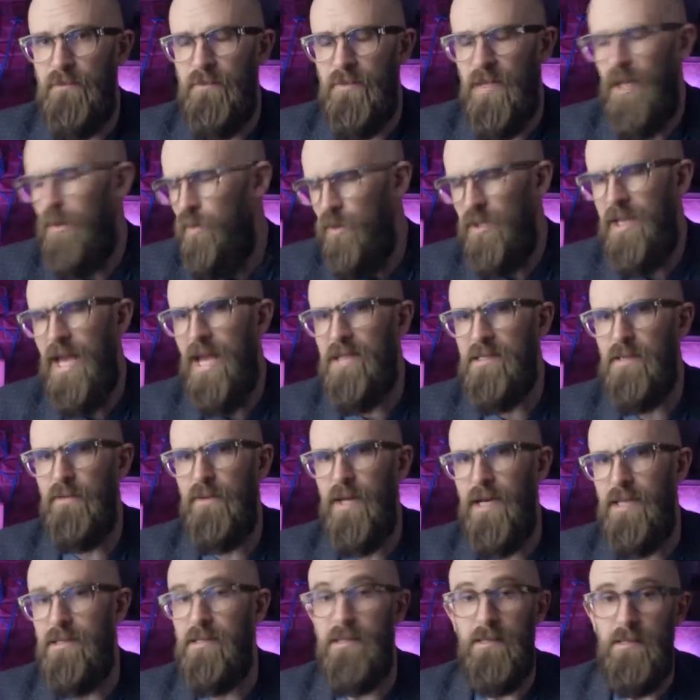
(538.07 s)
Yet wood
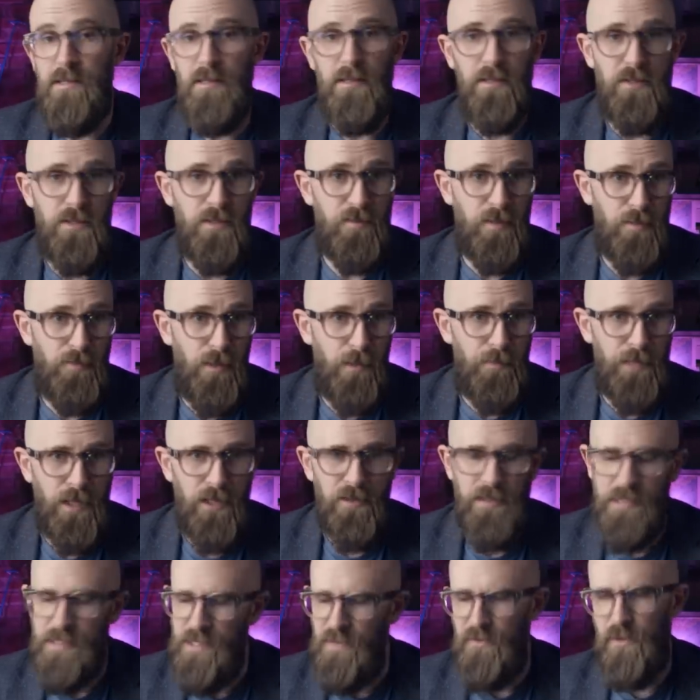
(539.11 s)
gasifiers continued to be
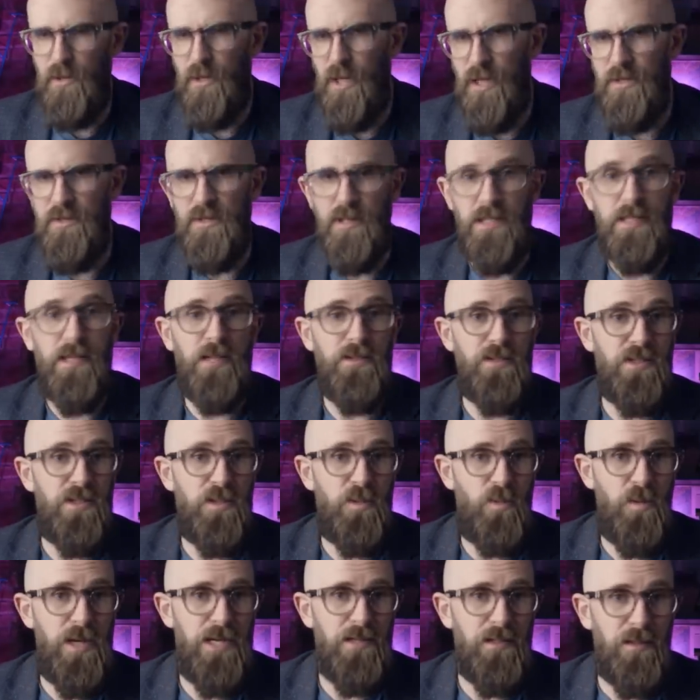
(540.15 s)
popular in several countries, such as
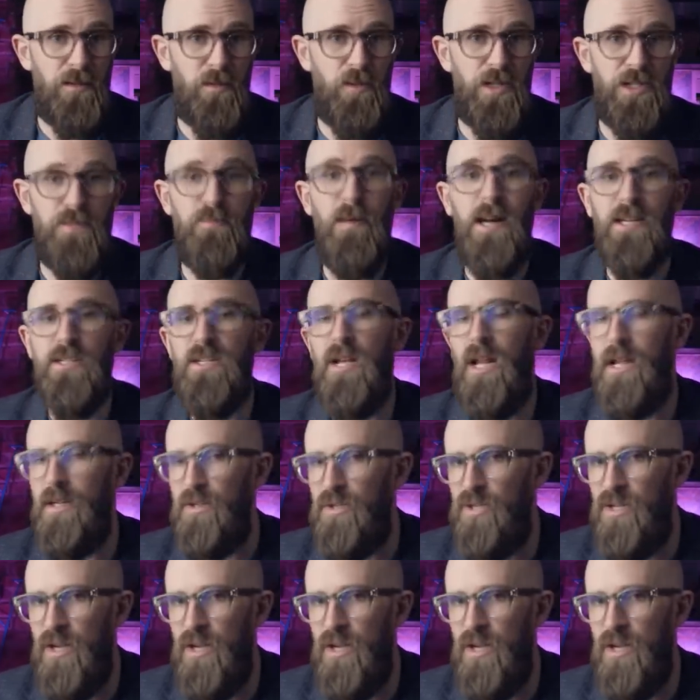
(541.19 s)
Sweden, which, much like